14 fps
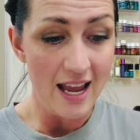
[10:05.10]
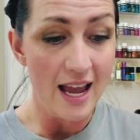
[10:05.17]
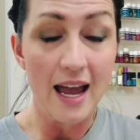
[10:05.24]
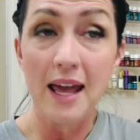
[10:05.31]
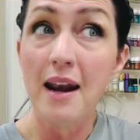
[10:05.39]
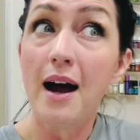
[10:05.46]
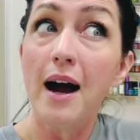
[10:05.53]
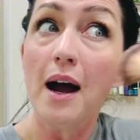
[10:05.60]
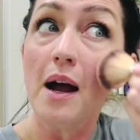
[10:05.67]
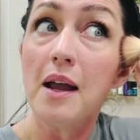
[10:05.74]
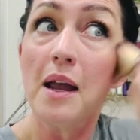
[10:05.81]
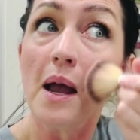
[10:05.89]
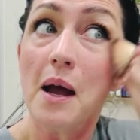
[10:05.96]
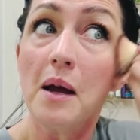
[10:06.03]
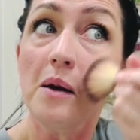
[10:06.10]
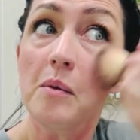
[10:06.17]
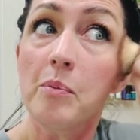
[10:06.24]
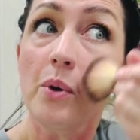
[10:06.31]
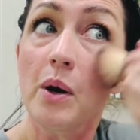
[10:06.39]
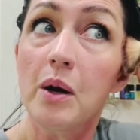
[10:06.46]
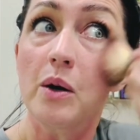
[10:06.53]
and I had to
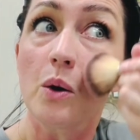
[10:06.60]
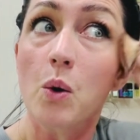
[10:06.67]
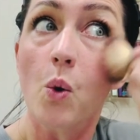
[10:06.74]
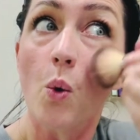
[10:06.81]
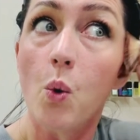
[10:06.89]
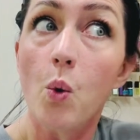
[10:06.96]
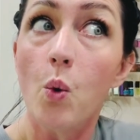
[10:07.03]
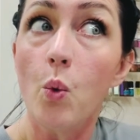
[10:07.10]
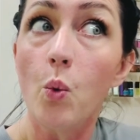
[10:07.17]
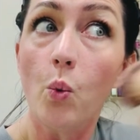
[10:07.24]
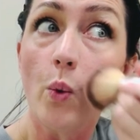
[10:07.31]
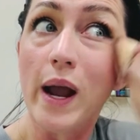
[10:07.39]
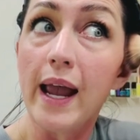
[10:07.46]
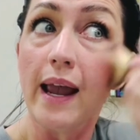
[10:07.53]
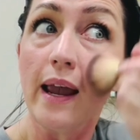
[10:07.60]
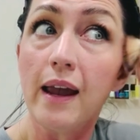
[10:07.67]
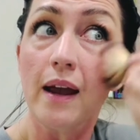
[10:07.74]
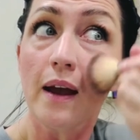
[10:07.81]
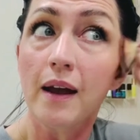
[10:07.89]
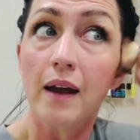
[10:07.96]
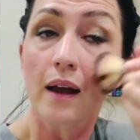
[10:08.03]
put
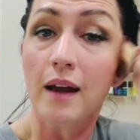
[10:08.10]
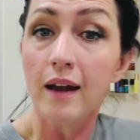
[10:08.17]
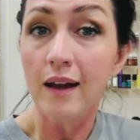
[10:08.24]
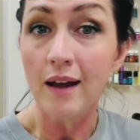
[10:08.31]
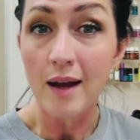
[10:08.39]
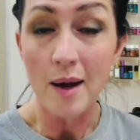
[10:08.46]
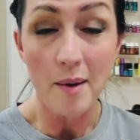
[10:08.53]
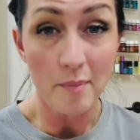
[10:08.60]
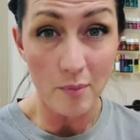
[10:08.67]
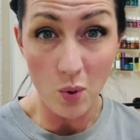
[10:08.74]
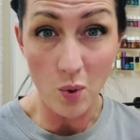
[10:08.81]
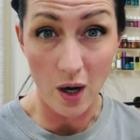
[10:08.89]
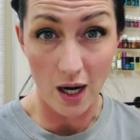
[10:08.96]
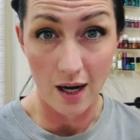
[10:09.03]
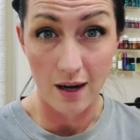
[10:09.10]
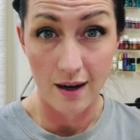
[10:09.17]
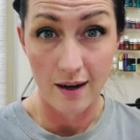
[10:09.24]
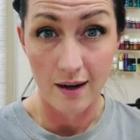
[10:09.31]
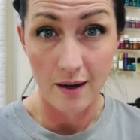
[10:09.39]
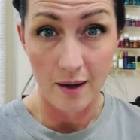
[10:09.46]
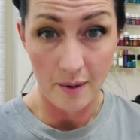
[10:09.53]
way more
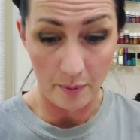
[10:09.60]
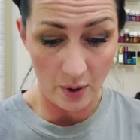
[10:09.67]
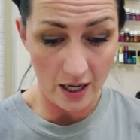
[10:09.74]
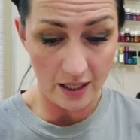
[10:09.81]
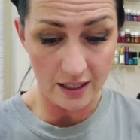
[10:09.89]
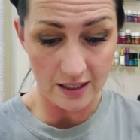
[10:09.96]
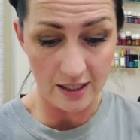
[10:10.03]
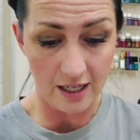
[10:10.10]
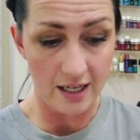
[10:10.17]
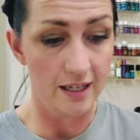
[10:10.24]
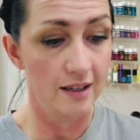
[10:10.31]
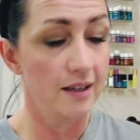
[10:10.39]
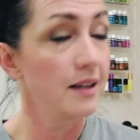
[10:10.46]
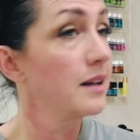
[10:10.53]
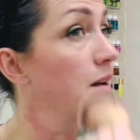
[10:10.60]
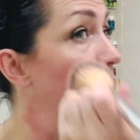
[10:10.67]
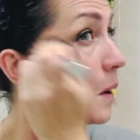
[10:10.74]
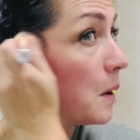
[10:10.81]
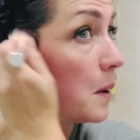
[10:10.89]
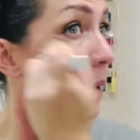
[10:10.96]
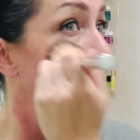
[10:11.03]
product on
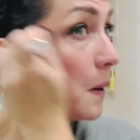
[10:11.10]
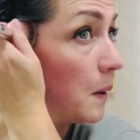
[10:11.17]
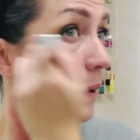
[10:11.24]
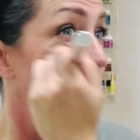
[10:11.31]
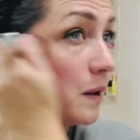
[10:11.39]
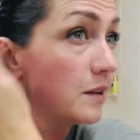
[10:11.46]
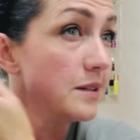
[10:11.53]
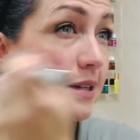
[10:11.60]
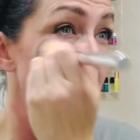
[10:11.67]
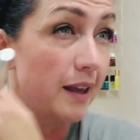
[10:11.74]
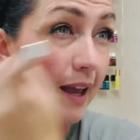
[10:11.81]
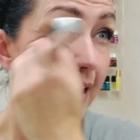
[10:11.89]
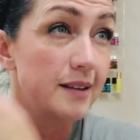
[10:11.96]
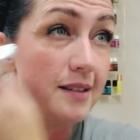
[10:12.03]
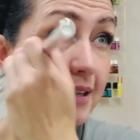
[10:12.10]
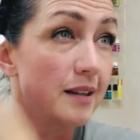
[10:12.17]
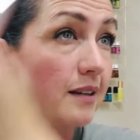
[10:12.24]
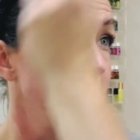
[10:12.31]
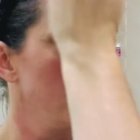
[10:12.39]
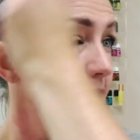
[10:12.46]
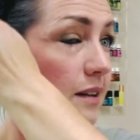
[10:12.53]
to get
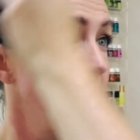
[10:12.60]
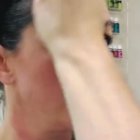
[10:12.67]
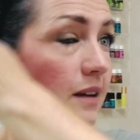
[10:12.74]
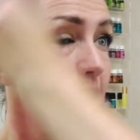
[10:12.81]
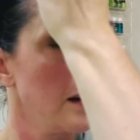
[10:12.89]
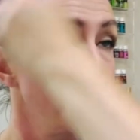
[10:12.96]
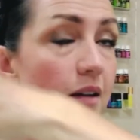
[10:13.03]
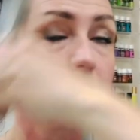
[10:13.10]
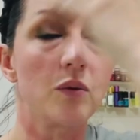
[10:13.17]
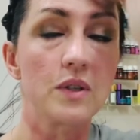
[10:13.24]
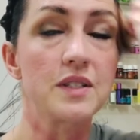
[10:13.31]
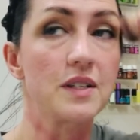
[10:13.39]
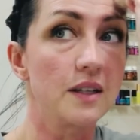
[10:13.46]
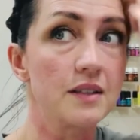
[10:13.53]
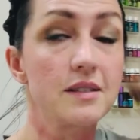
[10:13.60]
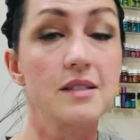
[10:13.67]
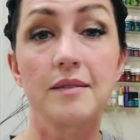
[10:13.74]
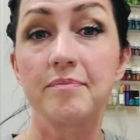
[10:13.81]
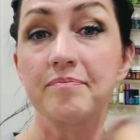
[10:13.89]
results.